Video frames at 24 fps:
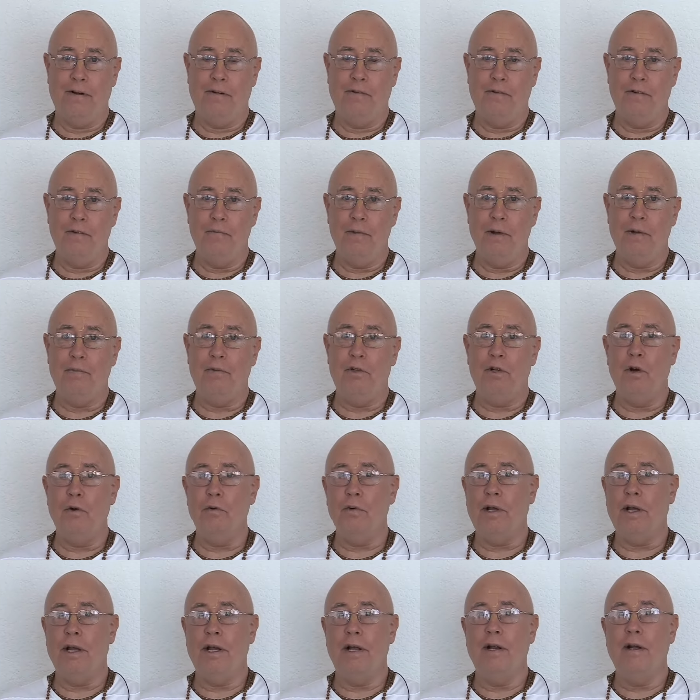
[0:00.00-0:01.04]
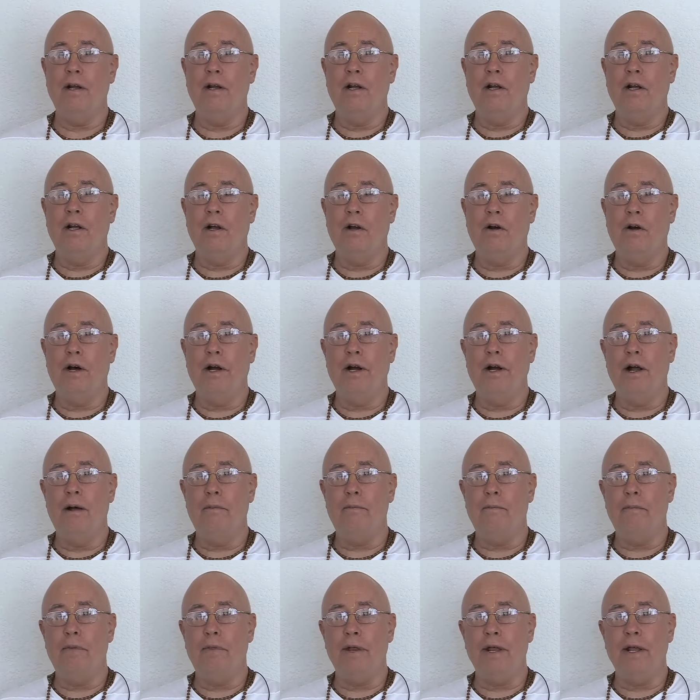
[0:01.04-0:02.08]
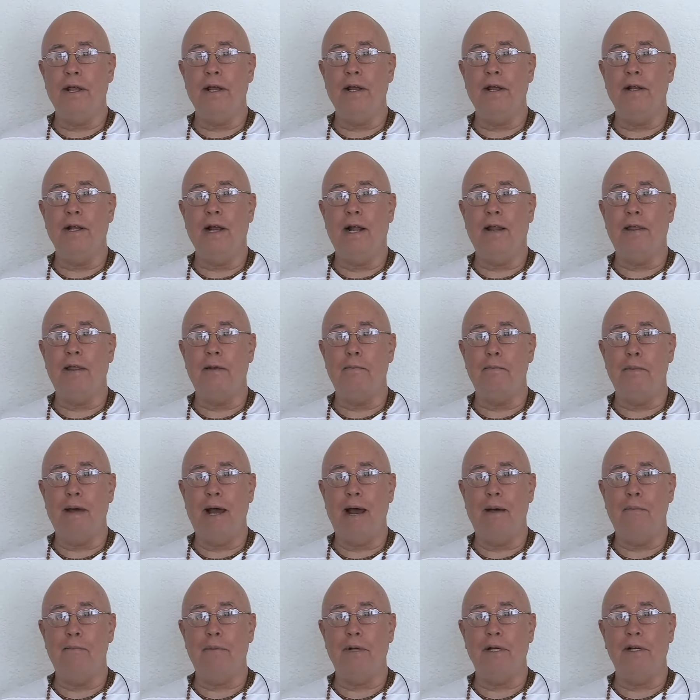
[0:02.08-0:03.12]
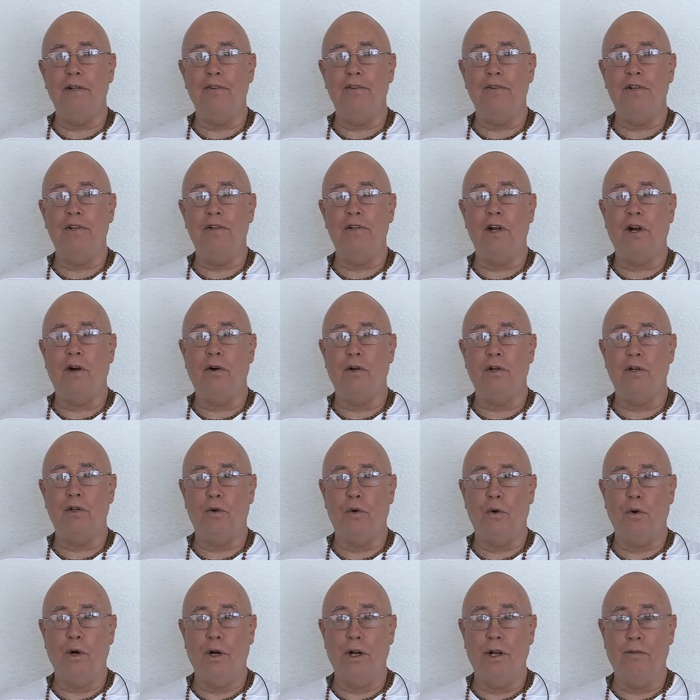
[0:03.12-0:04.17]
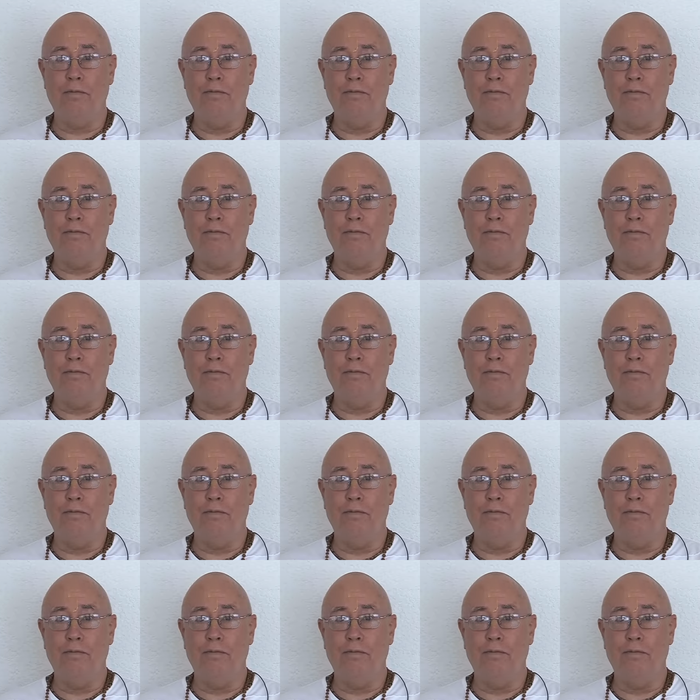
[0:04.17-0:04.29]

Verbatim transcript: Remember, don't get caught up thinking that the map is the territory.